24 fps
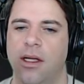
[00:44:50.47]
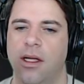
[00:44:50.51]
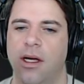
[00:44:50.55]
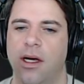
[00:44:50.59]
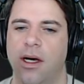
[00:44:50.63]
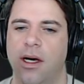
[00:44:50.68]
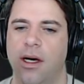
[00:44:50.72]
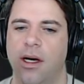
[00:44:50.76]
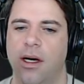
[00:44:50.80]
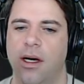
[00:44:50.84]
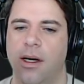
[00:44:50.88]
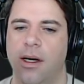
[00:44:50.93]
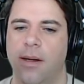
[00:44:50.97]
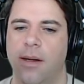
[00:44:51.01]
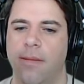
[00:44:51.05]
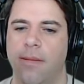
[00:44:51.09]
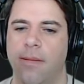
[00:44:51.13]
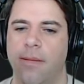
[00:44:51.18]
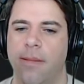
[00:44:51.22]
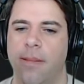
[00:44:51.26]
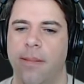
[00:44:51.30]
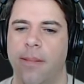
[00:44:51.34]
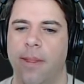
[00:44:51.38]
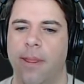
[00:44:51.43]

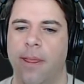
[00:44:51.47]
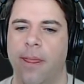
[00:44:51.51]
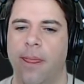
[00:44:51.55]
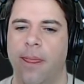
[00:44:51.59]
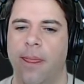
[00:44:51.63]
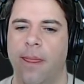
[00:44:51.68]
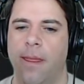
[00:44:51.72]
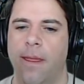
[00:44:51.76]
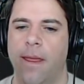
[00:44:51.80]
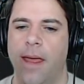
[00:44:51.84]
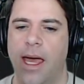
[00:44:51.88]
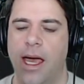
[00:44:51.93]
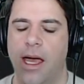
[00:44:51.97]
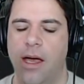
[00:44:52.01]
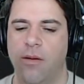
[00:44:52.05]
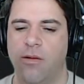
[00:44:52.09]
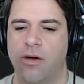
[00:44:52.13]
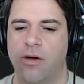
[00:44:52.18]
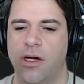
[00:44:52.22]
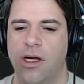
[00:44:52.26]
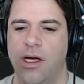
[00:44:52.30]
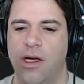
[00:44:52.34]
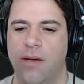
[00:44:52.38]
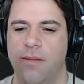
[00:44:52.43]
And we're
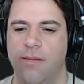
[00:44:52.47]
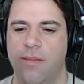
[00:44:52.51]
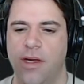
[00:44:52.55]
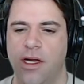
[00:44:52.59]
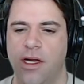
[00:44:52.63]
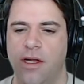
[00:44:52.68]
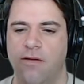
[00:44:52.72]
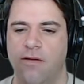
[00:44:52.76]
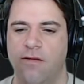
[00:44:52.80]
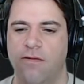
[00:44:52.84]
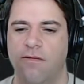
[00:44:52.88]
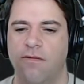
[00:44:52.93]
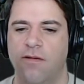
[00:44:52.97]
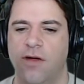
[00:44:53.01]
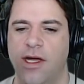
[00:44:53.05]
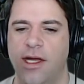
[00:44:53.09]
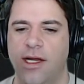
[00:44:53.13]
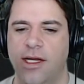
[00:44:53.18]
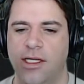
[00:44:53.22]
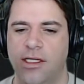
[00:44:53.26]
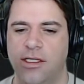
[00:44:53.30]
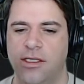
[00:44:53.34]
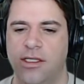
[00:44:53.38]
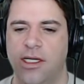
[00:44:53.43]
going to emit,
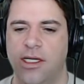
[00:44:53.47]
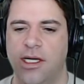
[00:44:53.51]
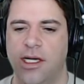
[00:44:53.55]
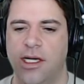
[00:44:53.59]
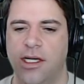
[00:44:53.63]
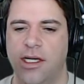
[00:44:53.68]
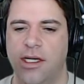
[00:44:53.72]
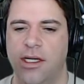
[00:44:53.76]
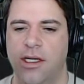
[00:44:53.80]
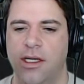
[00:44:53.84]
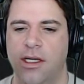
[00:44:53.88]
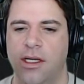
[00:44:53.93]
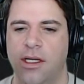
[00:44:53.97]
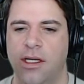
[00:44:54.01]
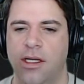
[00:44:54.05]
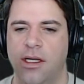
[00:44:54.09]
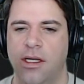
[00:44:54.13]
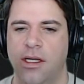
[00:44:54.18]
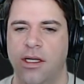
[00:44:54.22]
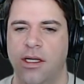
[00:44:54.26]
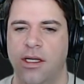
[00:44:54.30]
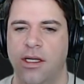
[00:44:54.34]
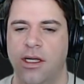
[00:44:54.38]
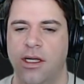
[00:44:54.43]
read, and sync.
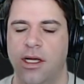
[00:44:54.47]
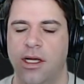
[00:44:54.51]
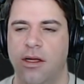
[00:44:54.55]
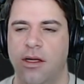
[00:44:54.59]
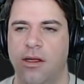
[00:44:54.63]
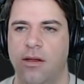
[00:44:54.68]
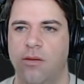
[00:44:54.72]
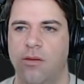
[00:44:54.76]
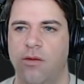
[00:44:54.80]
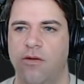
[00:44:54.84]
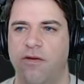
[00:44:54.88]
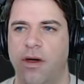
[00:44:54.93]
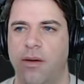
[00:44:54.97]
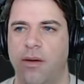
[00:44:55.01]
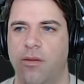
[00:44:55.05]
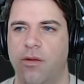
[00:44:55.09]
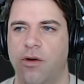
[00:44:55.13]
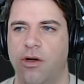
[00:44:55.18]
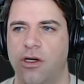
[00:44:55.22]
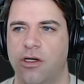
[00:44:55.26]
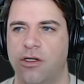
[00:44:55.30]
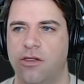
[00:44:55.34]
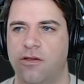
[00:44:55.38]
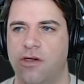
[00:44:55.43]
And we've got more
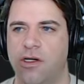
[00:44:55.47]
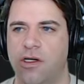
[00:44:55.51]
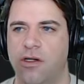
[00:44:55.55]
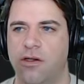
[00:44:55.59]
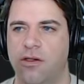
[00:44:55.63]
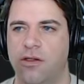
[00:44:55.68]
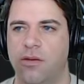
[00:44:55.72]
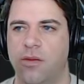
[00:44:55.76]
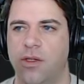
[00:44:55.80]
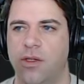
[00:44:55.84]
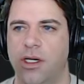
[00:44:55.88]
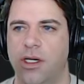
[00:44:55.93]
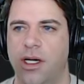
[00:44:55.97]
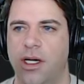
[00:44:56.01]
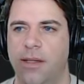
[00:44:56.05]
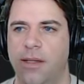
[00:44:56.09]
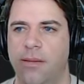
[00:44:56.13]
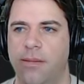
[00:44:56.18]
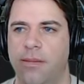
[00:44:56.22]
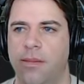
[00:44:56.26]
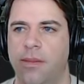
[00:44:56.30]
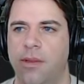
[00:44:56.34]
constructors and whatnot.